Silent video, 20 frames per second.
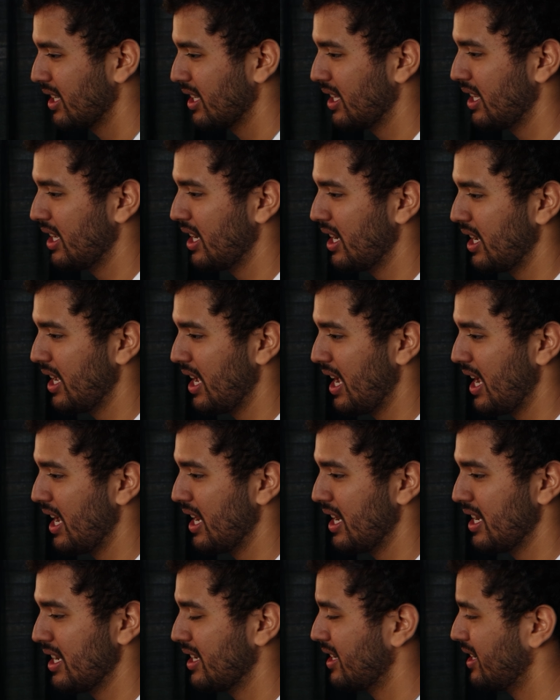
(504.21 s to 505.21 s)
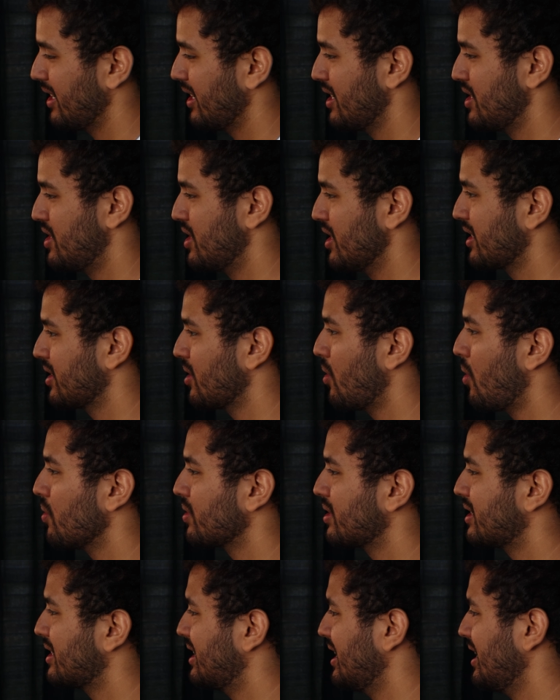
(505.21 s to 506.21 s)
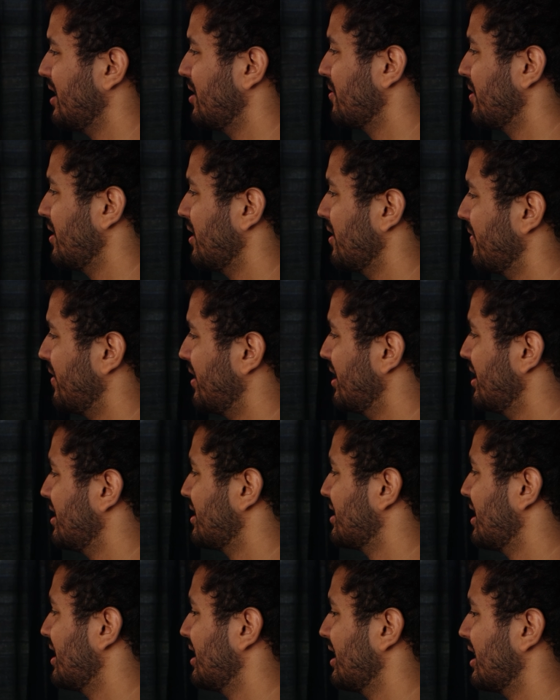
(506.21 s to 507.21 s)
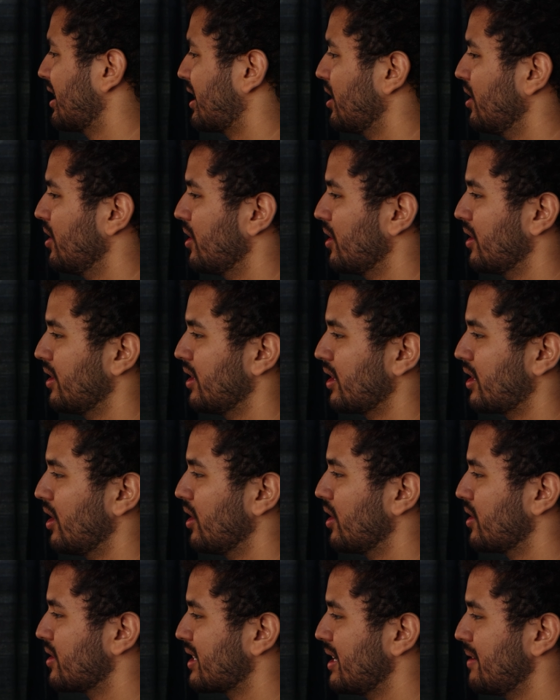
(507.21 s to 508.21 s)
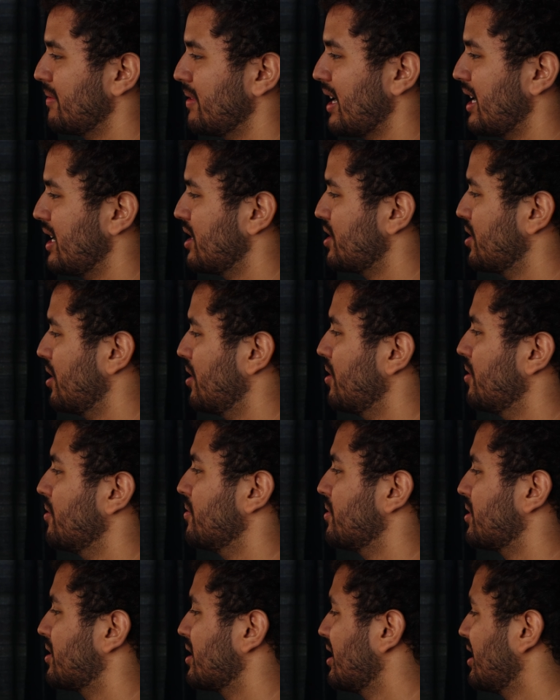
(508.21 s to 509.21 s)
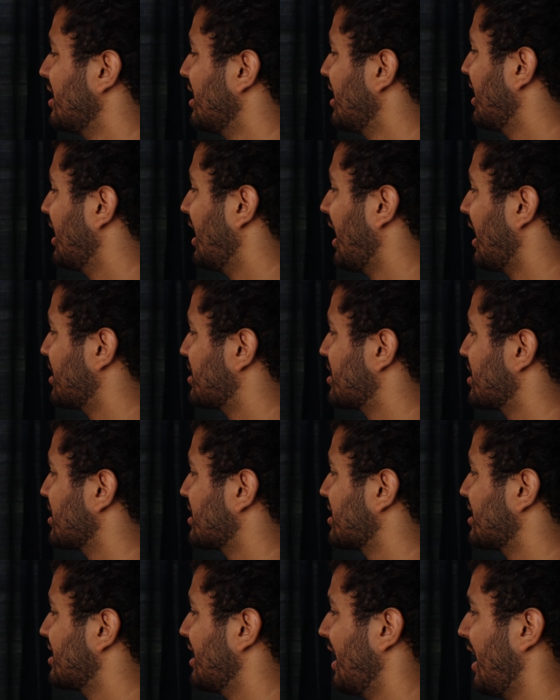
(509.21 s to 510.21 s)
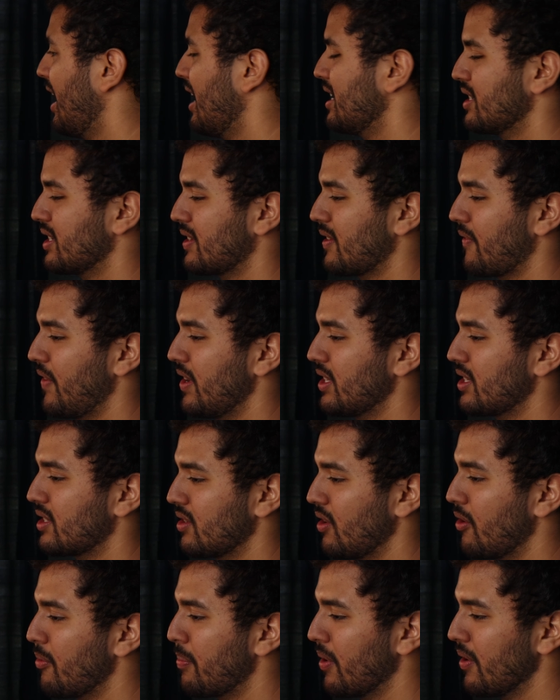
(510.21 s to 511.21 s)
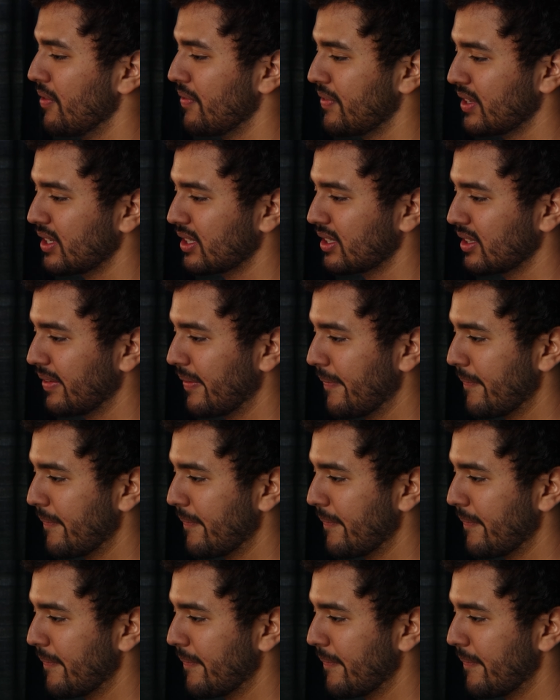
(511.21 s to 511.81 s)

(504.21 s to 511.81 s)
Yeah, and just the whole scenery of this and the color scheme that he chose, it just fits so perfect.